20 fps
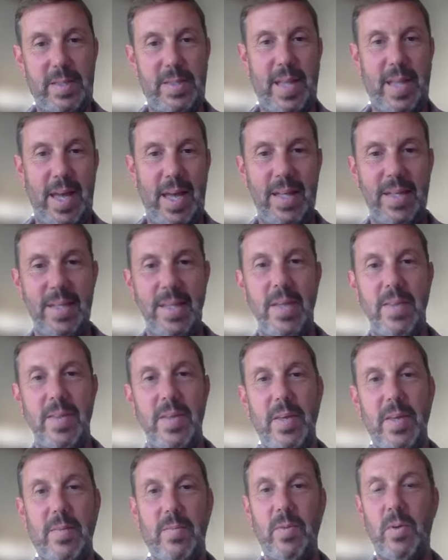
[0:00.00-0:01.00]
that, and the other.
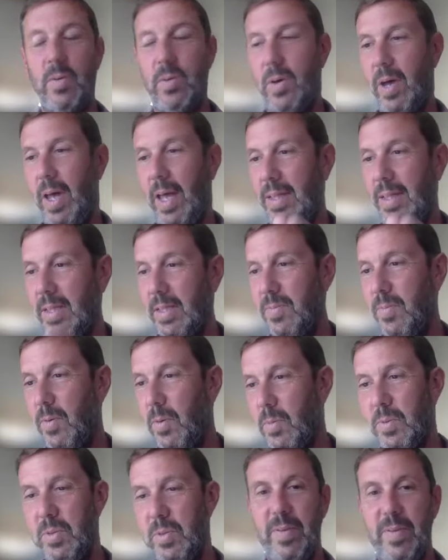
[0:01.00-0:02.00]
You've not got endless
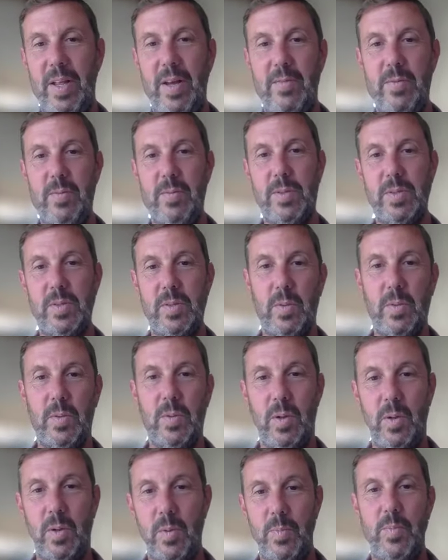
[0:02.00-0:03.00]
forms to fill out from the
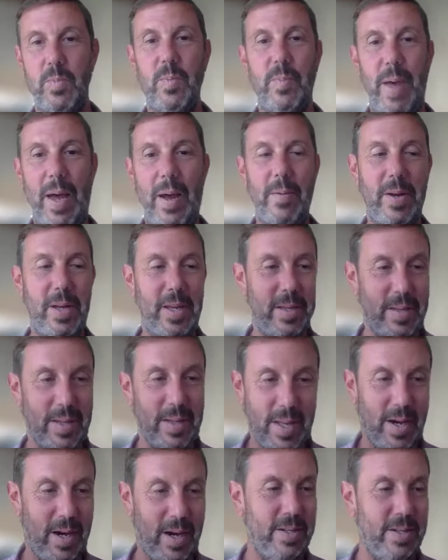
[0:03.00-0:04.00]
school or preparing.
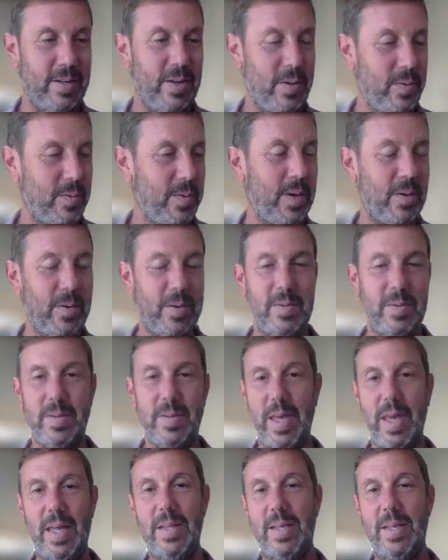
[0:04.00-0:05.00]
I don't know,
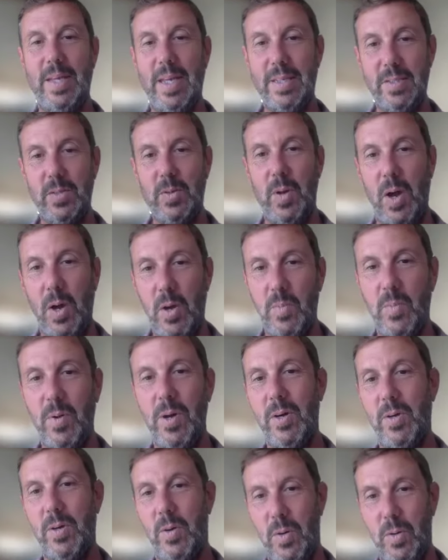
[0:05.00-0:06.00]
getting your kids to do
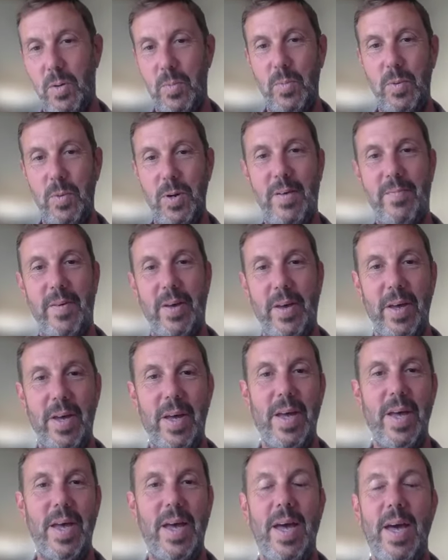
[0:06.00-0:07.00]
homework or whatever.
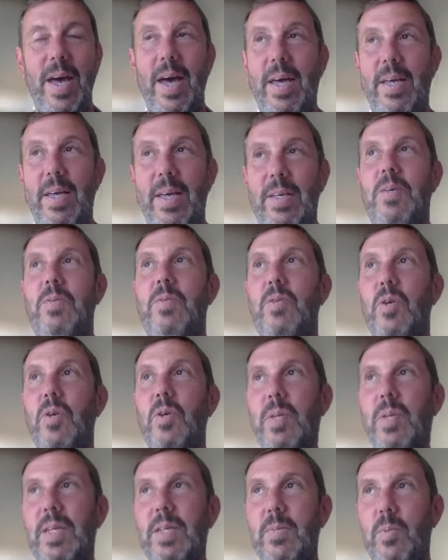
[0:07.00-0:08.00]
You
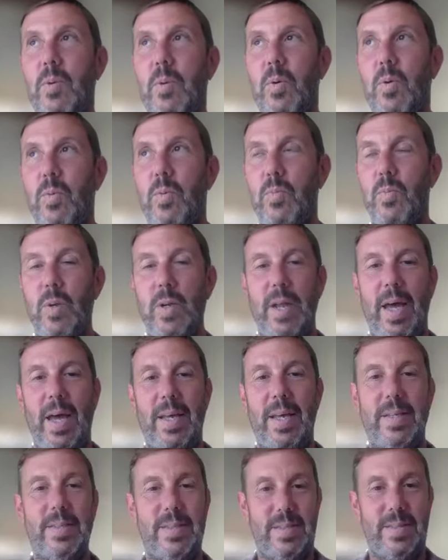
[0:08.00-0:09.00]
do lead a more
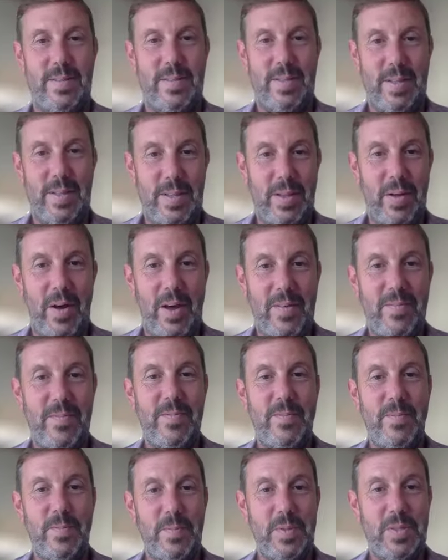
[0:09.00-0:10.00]
relaxed
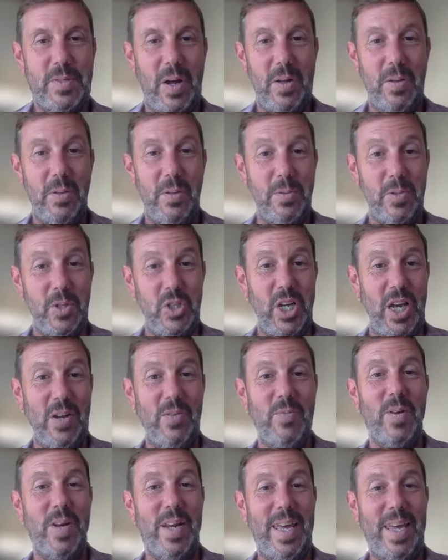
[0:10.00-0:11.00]
lifestyle
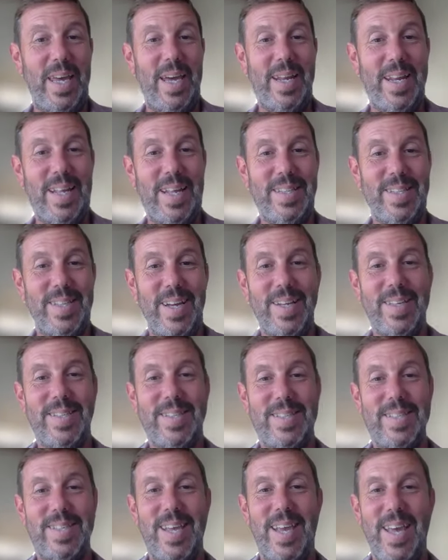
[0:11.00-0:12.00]
generally, and it
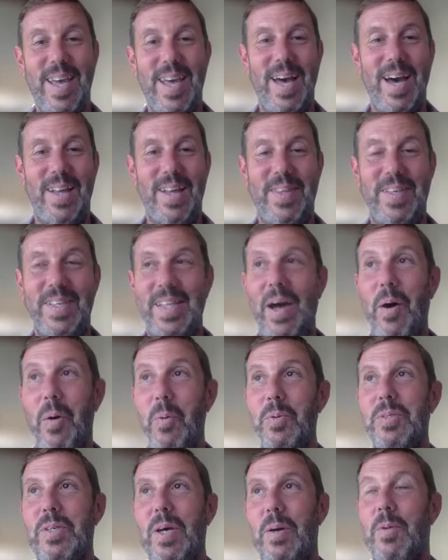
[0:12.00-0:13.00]
does. I think that
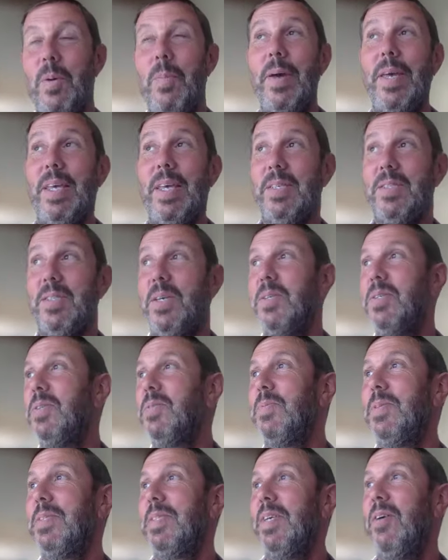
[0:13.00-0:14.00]
also. I'm not making
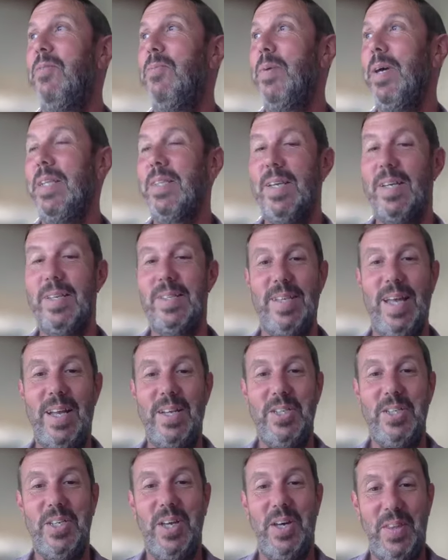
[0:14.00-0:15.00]
excuses for myself, but it does
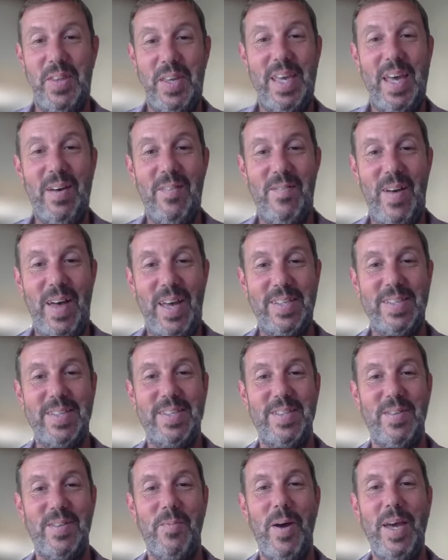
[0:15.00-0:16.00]
actually. I think it
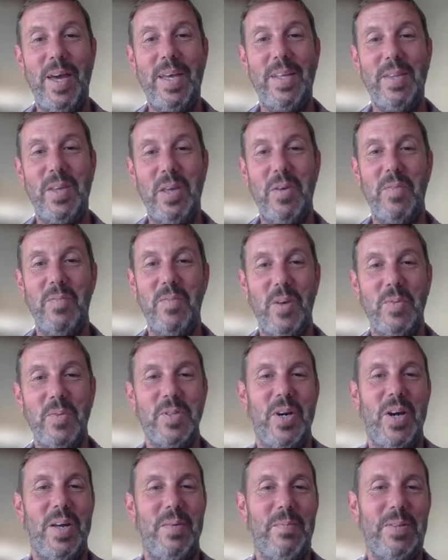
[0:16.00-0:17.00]
affects the way that you view
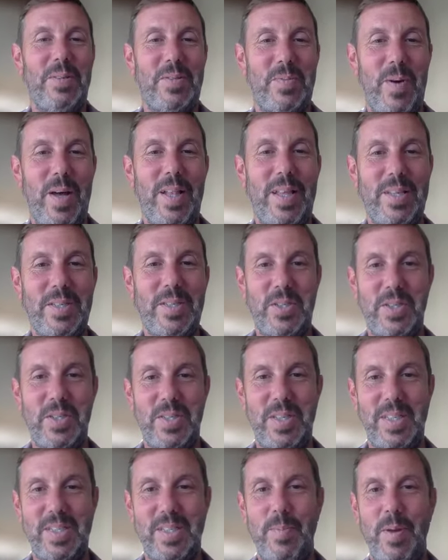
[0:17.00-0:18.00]
time as well.
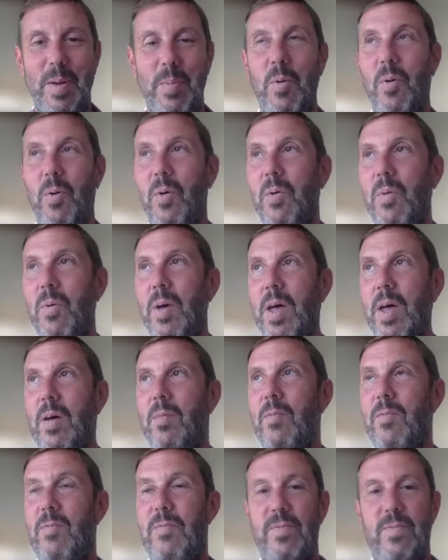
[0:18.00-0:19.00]
It's a bit more
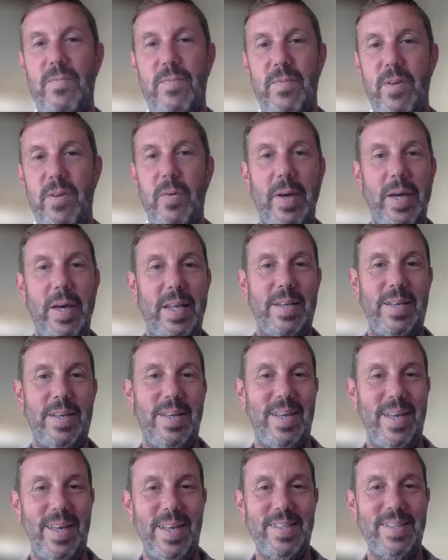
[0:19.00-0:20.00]
fluid,
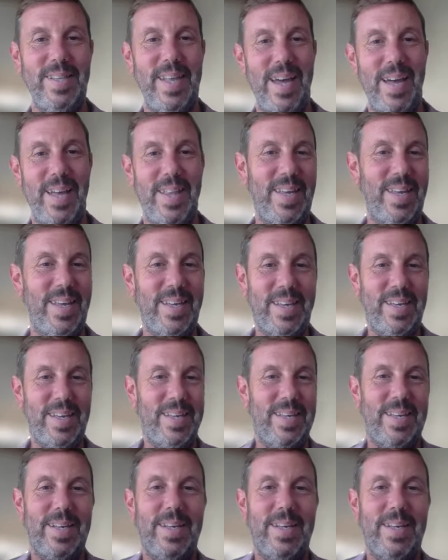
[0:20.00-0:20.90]
isn't it? I think.